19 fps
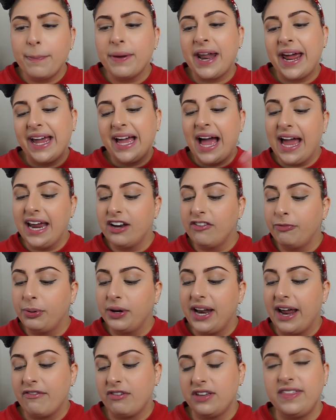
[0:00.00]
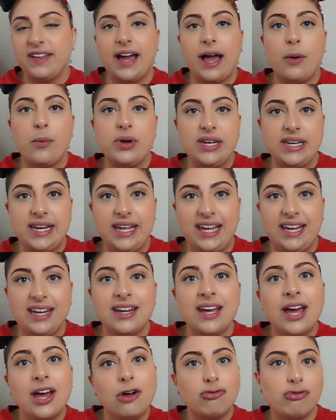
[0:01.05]
But I kind of put everything I would
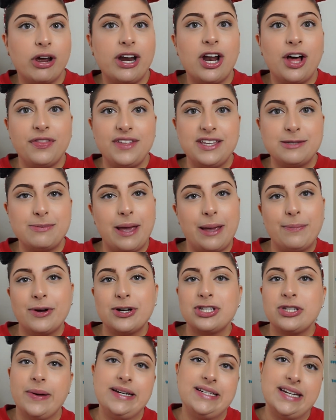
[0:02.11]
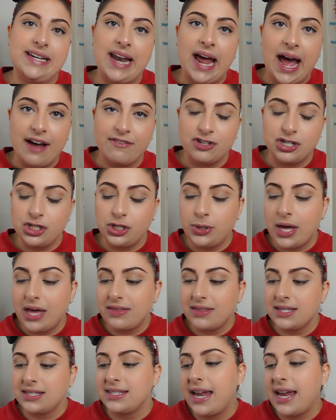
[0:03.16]
need right on these papers, so I didn't have to do that this